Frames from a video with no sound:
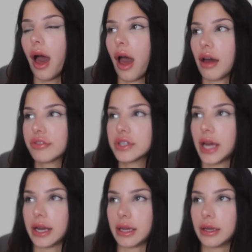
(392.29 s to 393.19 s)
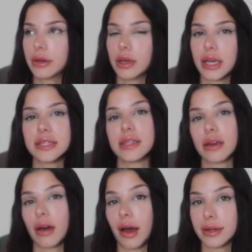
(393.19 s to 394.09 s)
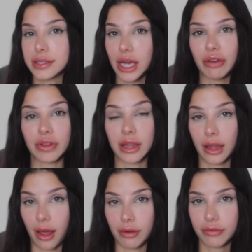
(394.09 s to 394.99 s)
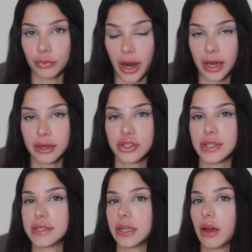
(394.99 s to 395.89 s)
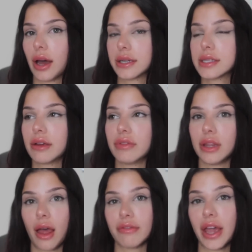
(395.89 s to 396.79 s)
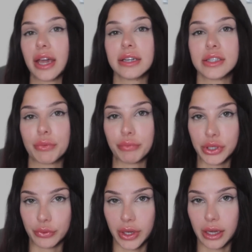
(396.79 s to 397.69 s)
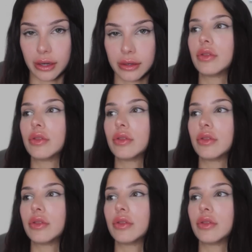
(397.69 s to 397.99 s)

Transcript: Aphrodite is the goddess of love, right? She's the goddess of love and beauty.